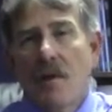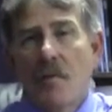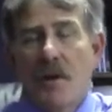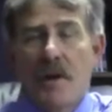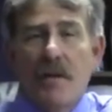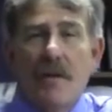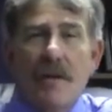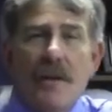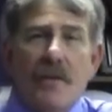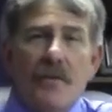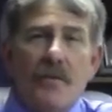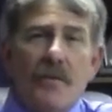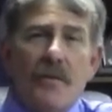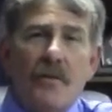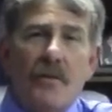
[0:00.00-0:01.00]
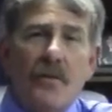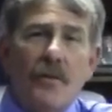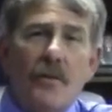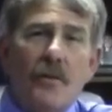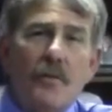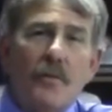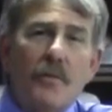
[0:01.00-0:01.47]
But
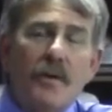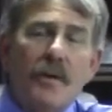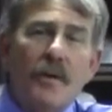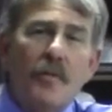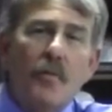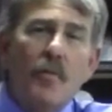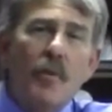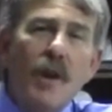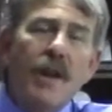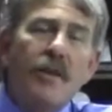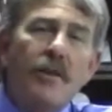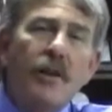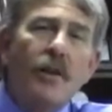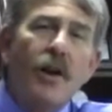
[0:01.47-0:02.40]
to read the